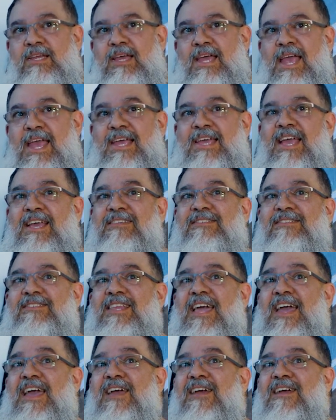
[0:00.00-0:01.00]
against
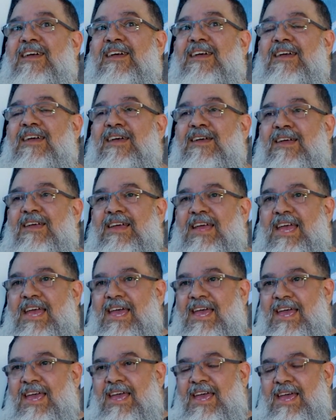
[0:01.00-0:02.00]
the
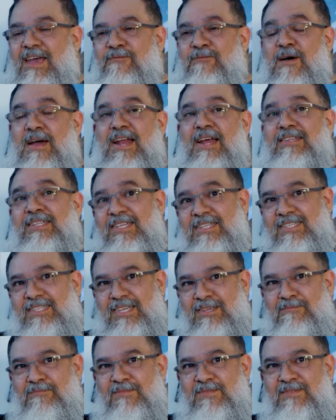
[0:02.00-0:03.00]

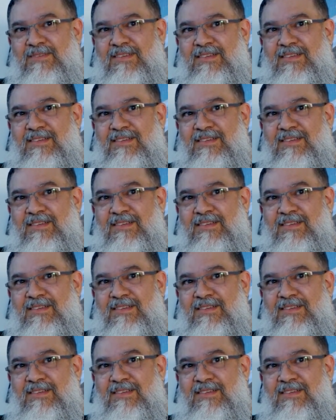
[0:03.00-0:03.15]
fanaticism.